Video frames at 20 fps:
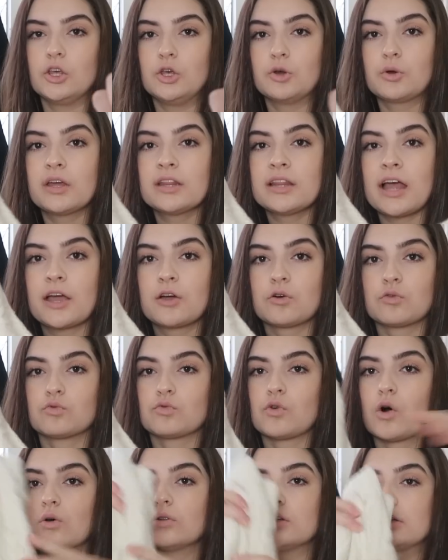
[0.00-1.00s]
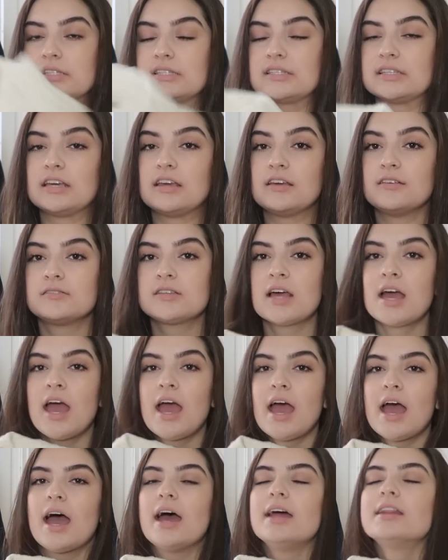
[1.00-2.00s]
you can like roll the sleeves.
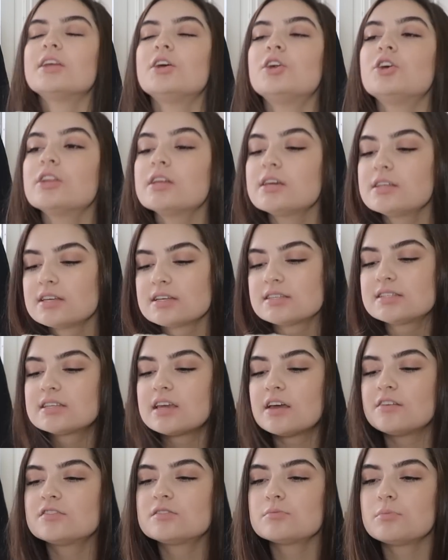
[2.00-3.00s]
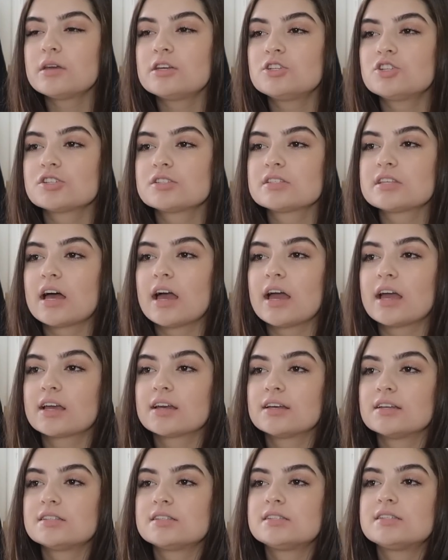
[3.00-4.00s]
And literally this gives me just
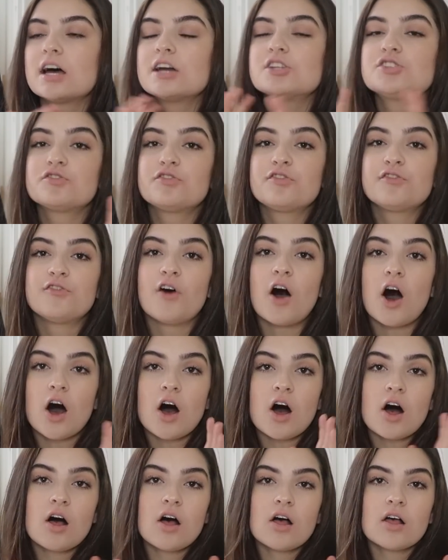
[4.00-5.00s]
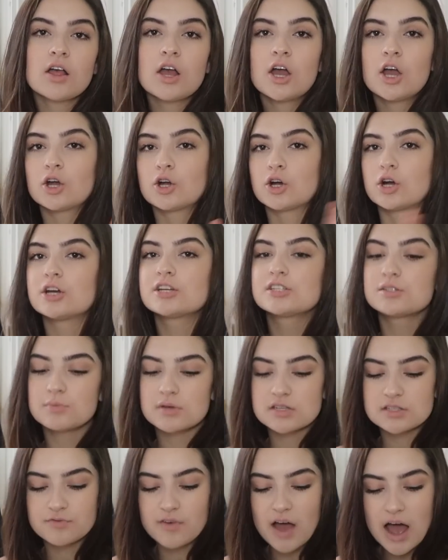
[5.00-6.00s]
like such fall
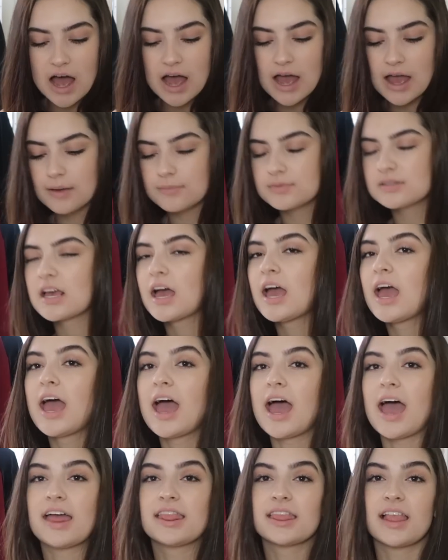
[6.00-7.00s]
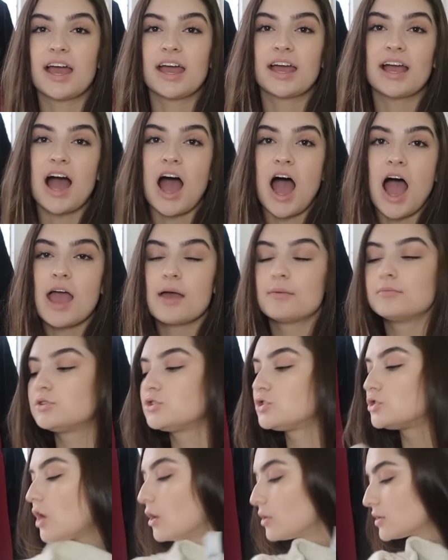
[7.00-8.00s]
Christmas vibes and like I am
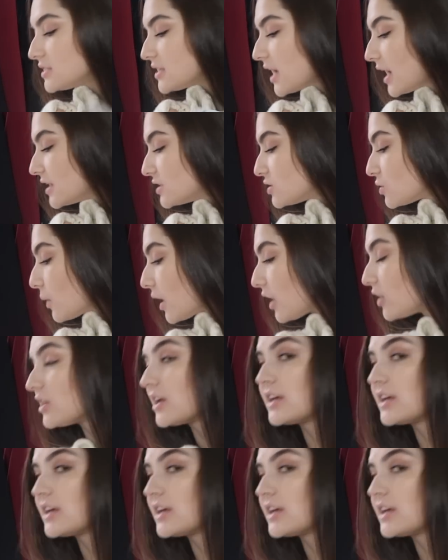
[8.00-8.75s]
so excited to wear